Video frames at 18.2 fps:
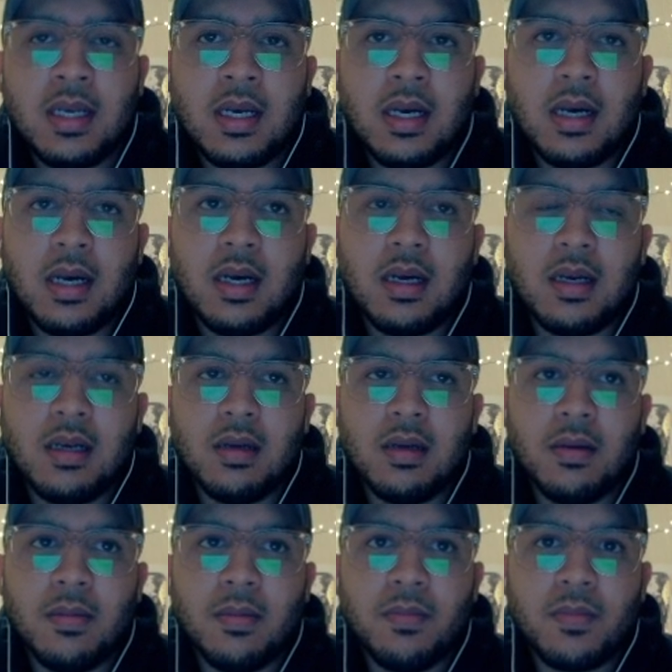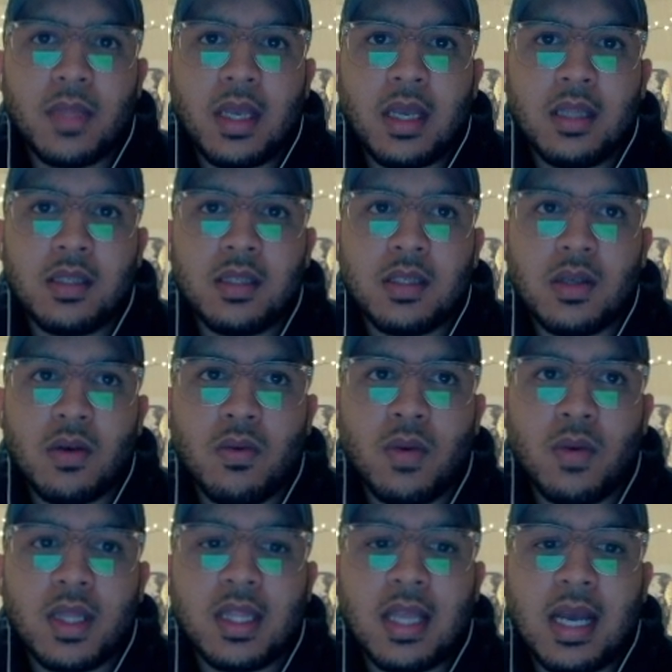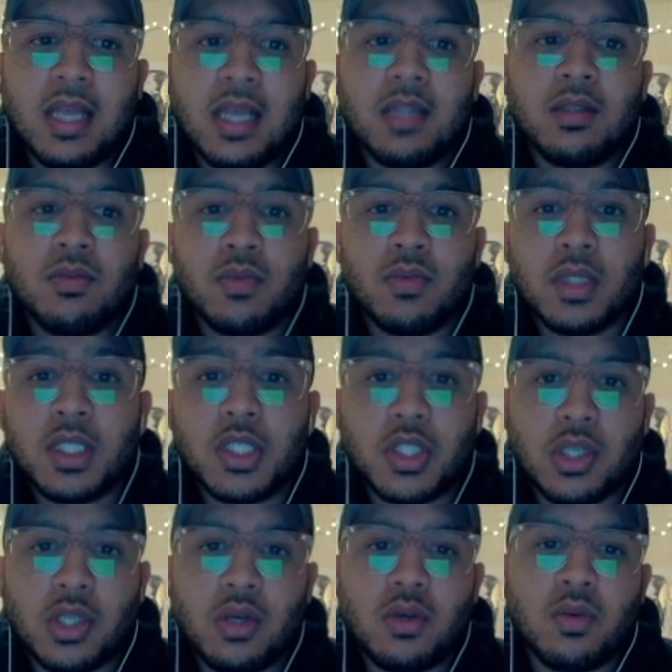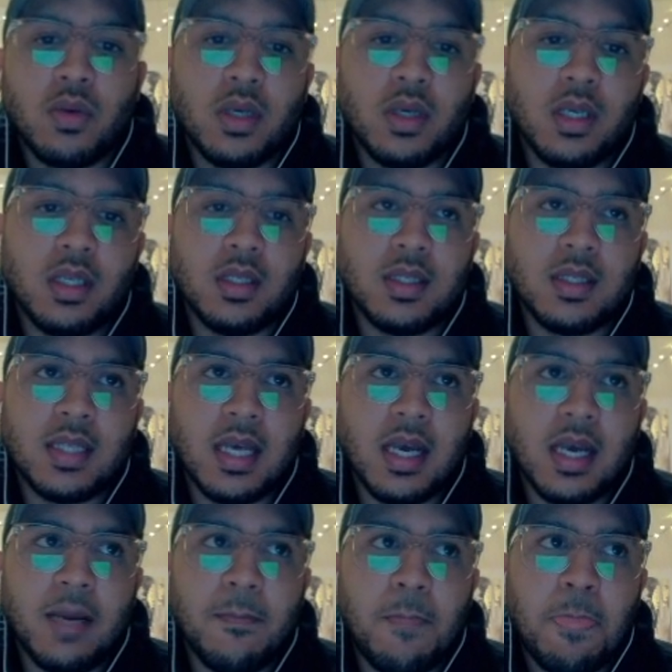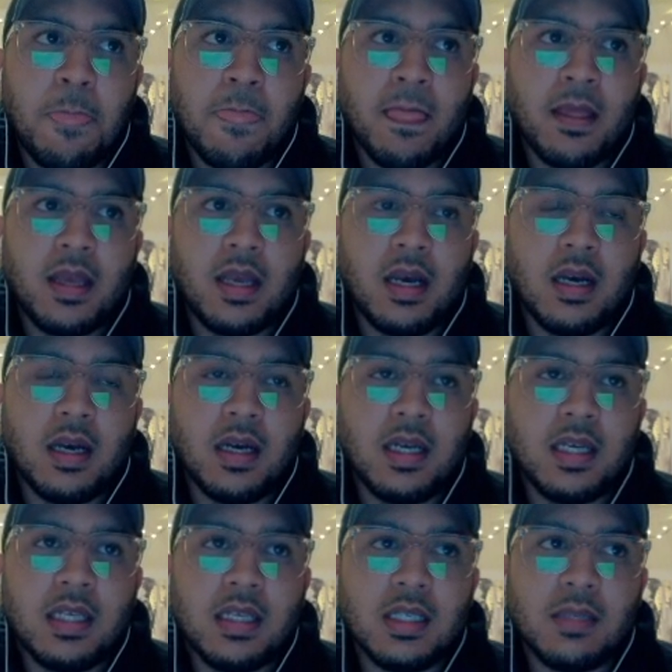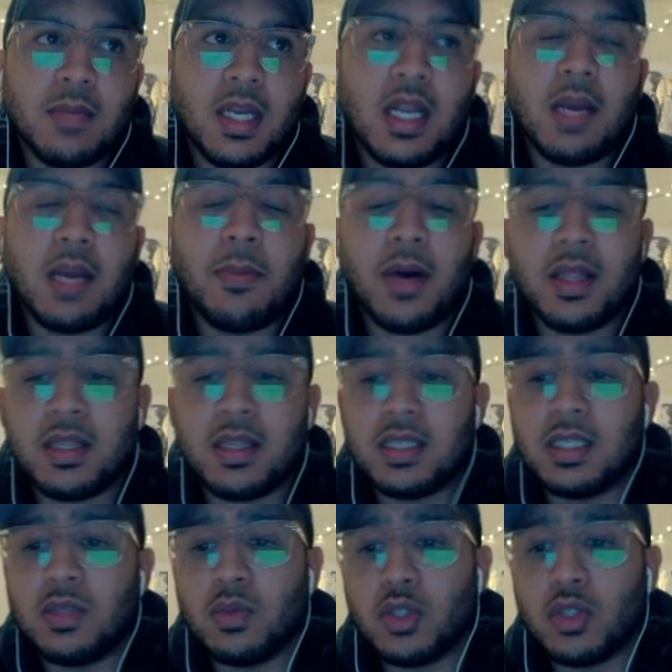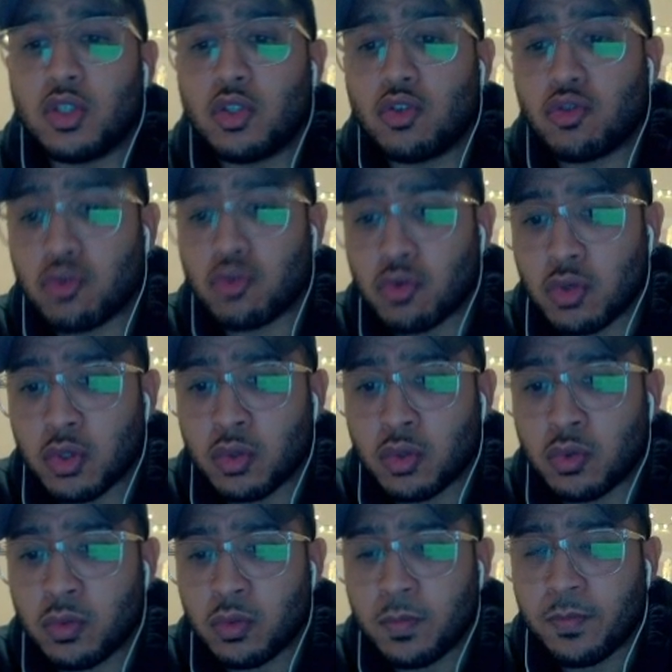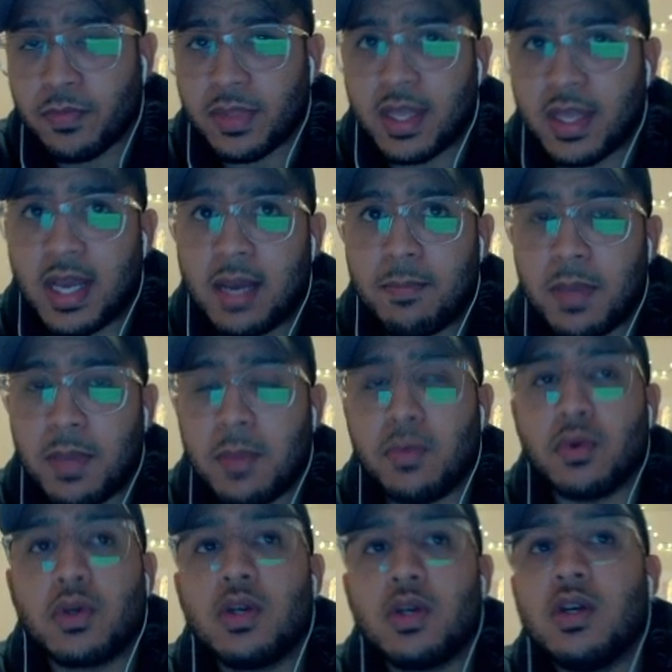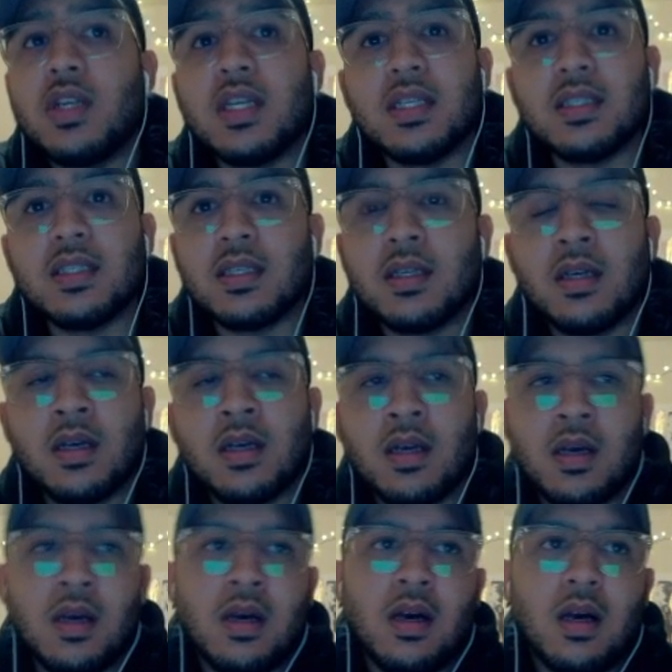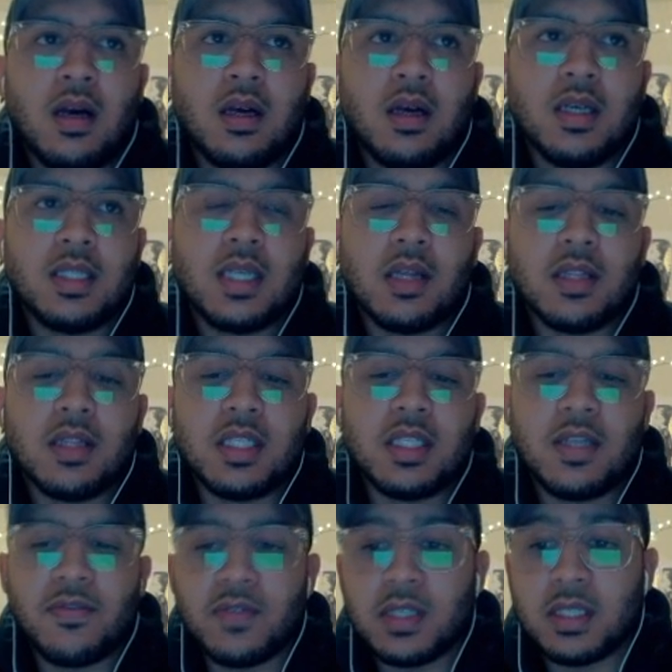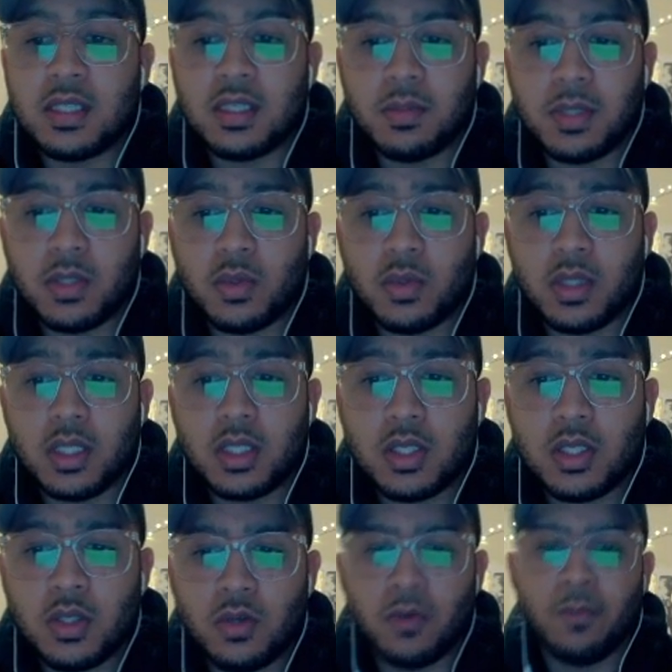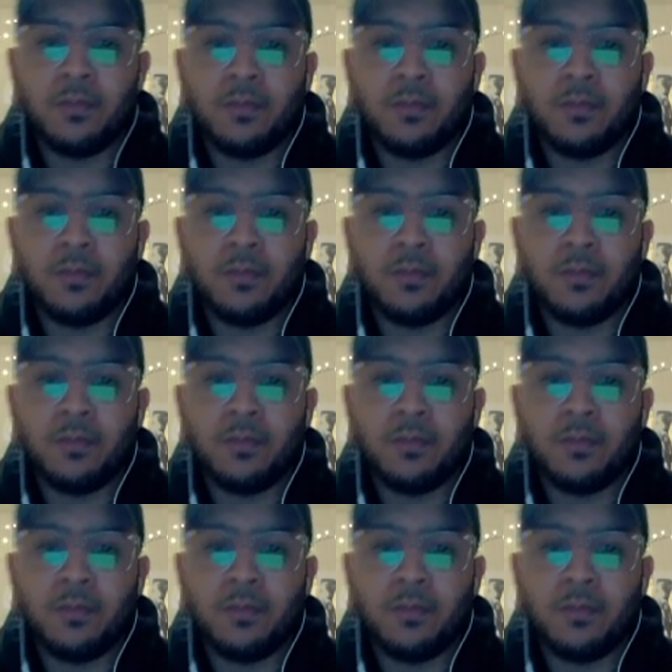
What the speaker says: And so what that really showed was that his main hypothesis was true, that people couldn't tell the differences between the two,